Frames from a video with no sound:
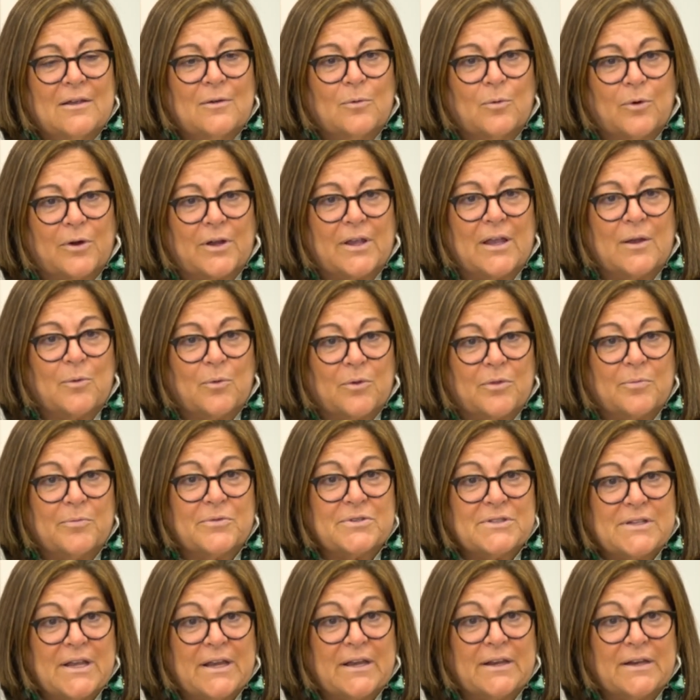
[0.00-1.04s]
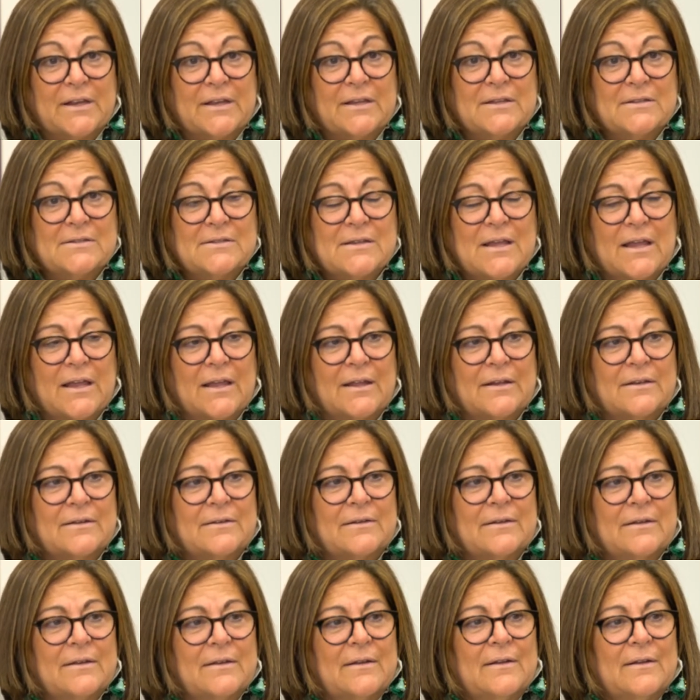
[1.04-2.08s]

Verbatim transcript: working with Mercedes, and